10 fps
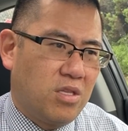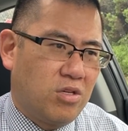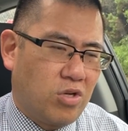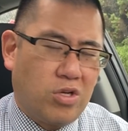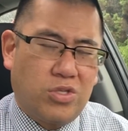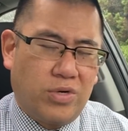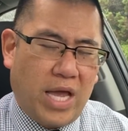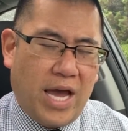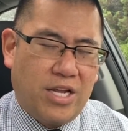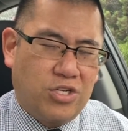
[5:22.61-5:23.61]
there's also an
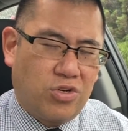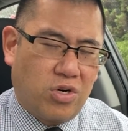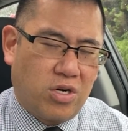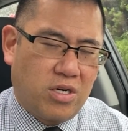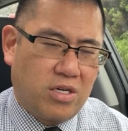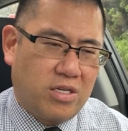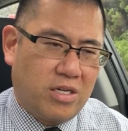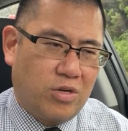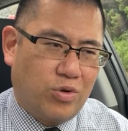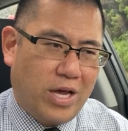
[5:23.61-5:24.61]
adage or
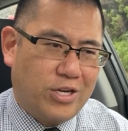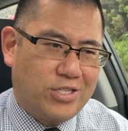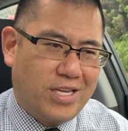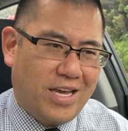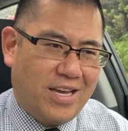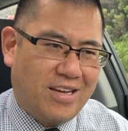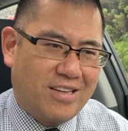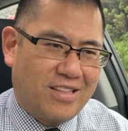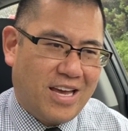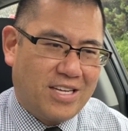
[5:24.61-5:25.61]
an old adage
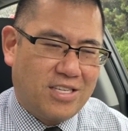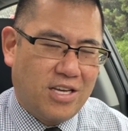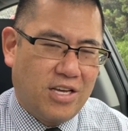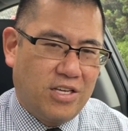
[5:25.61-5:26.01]
saying that